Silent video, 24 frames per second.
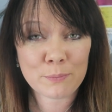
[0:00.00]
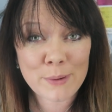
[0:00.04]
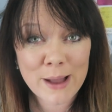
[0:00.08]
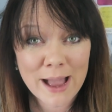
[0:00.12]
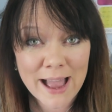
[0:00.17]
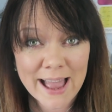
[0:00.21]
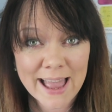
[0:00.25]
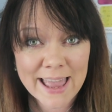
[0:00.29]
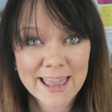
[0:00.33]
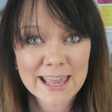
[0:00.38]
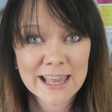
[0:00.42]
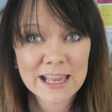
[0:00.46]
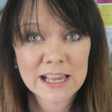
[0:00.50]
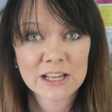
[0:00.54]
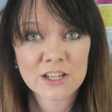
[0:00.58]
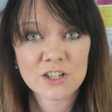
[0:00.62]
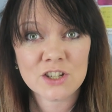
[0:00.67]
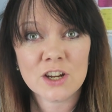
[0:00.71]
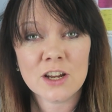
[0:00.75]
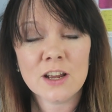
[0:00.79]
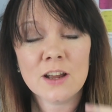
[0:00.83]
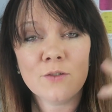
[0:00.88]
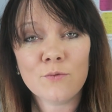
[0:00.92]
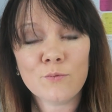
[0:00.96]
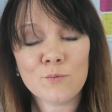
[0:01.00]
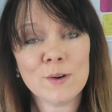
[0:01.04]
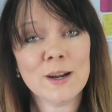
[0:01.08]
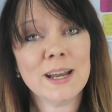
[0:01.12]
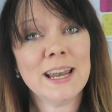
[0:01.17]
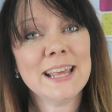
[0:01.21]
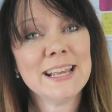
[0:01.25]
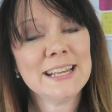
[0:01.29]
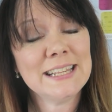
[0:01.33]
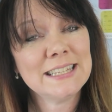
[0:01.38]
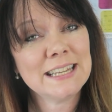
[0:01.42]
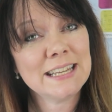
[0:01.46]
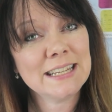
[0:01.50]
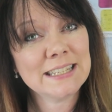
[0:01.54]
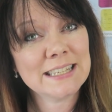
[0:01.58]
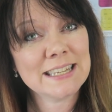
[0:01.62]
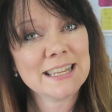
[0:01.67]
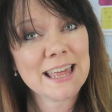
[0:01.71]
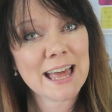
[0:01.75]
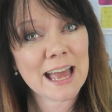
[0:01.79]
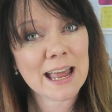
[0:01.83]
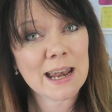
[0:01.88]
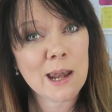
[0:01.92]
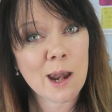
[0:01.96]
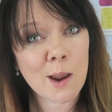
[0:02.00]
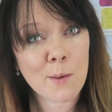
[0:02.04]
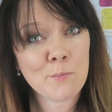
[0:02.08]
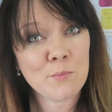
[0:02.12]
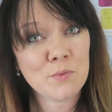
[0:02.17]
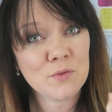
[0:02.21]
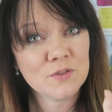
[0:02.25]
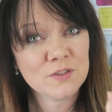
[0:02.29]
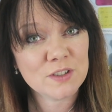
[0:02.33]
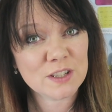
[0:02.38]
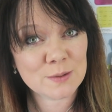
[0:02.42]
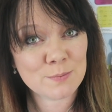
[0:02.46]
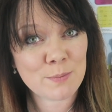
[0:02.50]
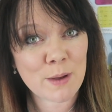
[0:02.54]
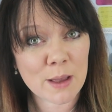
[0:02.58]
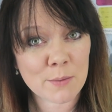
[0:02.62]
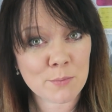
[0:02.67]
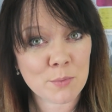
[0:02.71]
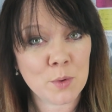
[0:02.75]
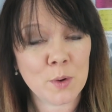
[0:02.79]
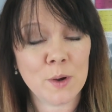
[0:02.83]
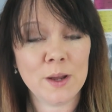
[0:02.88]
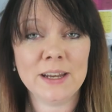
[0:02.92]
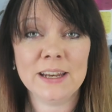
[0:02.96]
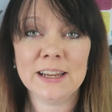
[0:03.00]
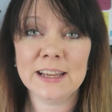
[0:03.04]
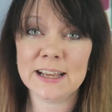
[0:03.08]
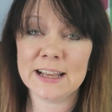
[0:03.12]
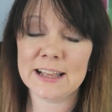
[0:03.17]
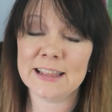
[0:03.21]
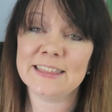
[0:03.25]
page relating to that number of spec point